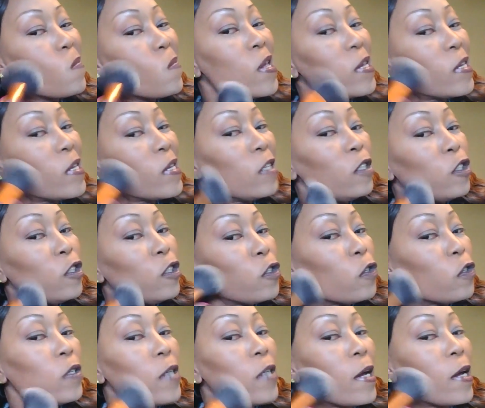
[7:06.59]
making
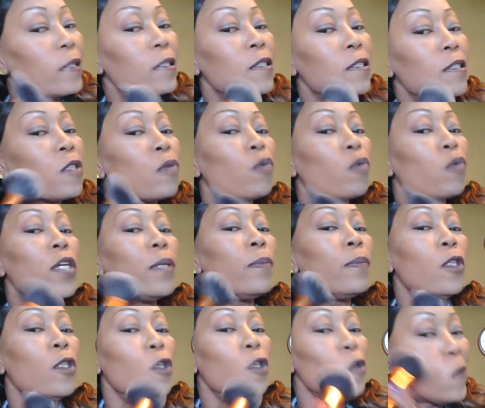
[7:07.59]
sure not to
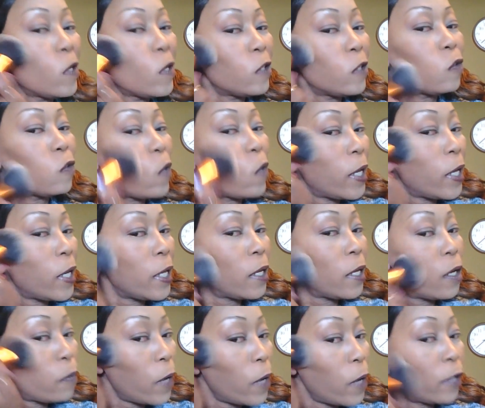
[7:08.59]
sweep too much
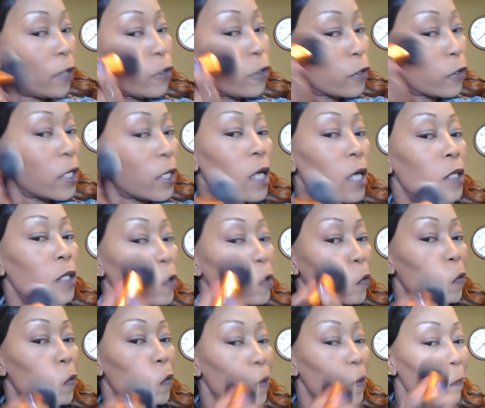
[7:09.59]
away around your
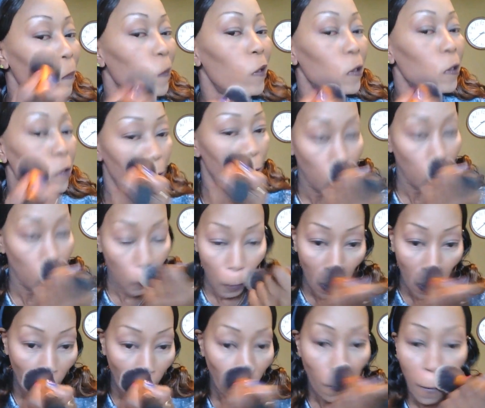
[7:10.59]
contour, but to
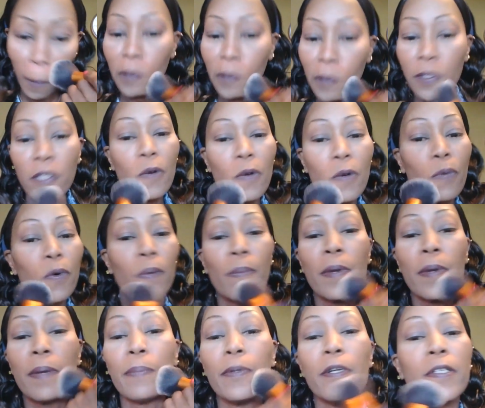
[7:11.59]
also
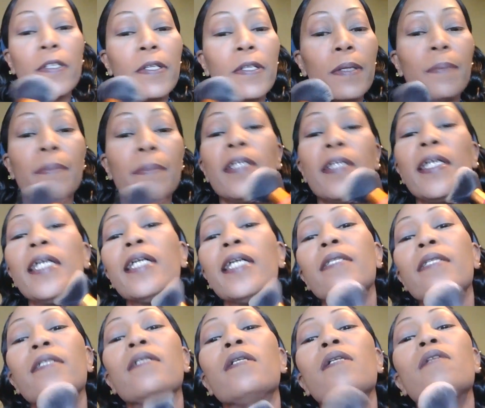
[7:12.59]
remember to
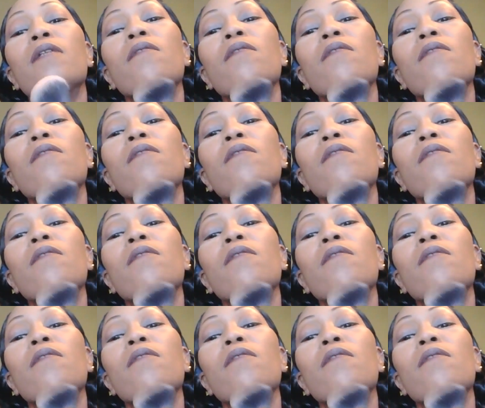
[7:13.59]
blend.